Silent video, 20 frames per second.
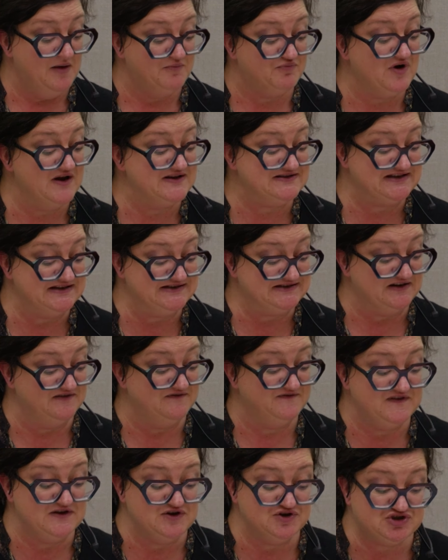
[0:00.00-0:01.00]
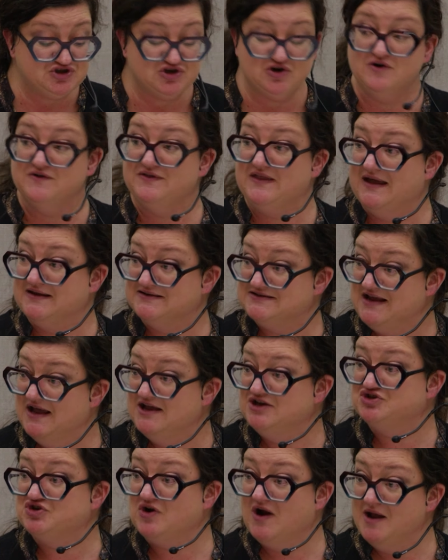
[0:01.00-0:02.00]
present, and future, that
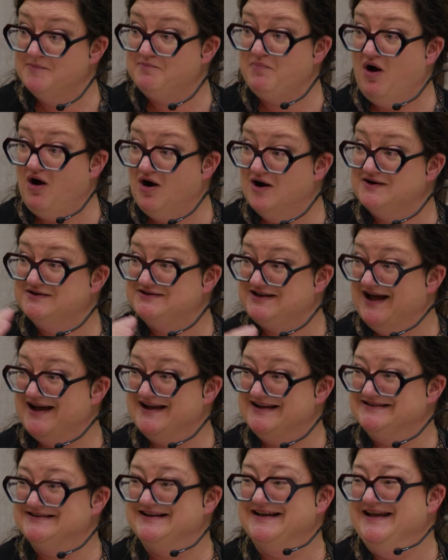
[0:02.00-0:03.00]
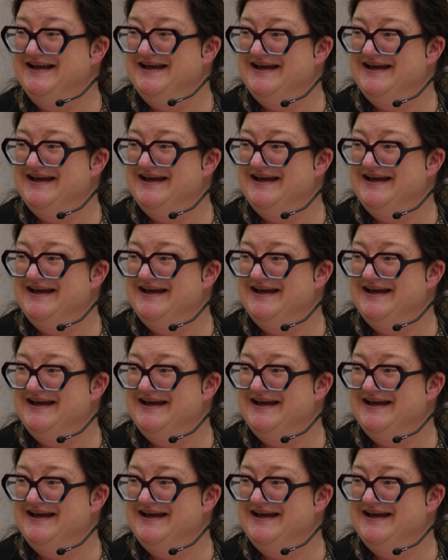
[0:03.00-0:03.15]
tripartite